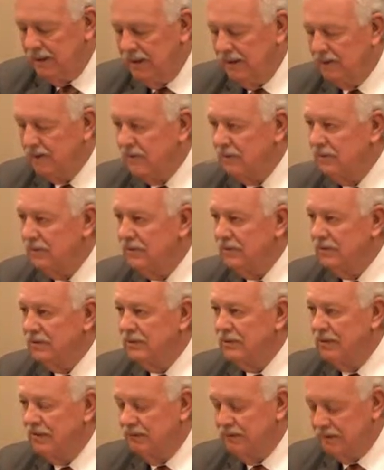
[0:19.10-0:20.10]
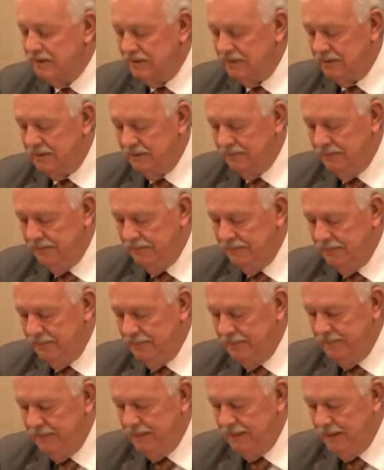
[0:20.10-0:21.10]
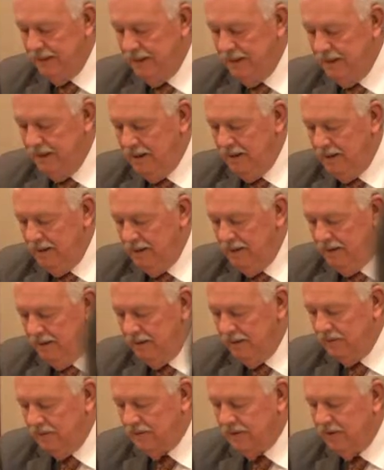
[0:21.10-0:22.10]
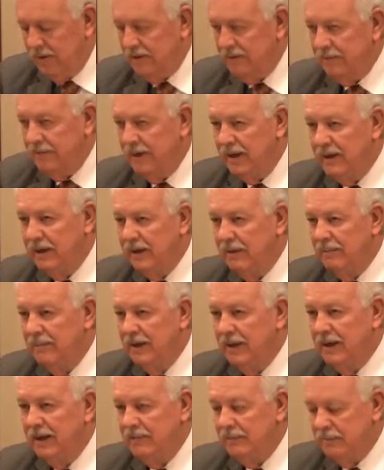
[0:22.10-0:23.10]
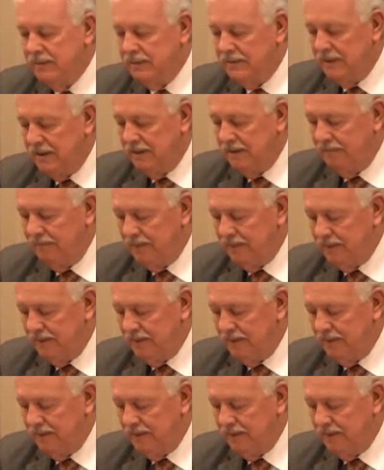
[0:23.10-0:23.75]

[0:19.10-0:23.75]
and social services. Those areas make up 90% of our